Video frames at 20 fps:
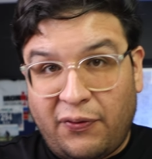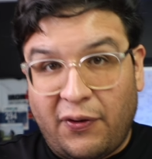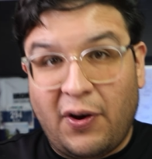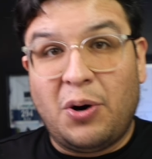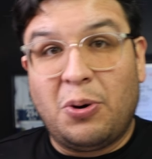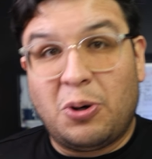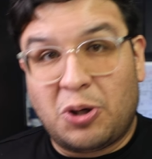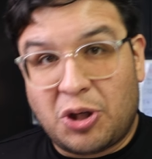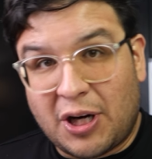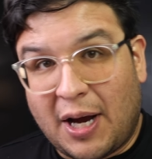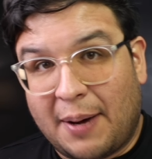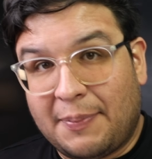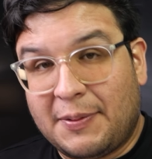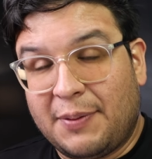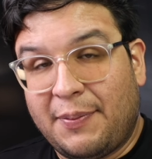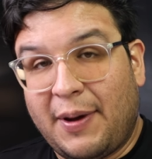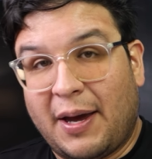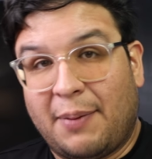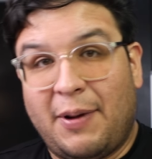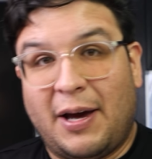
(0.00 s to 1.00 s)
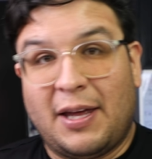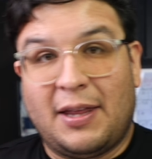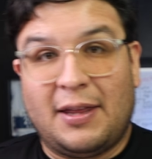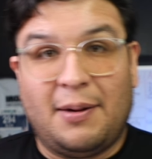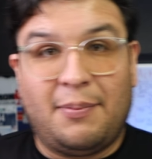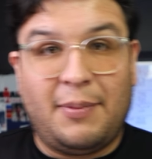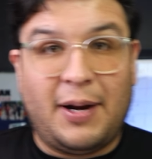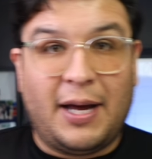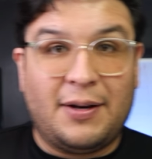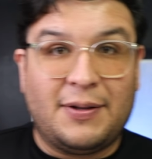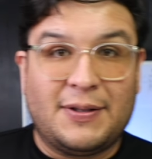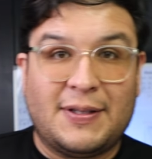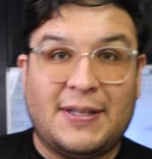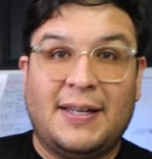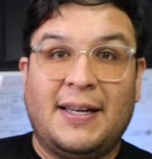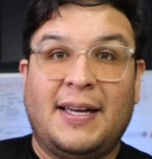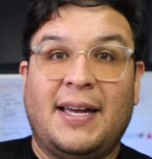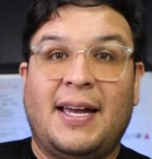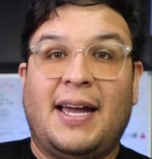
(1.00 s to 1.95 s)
Photoshop to make my thumbnails.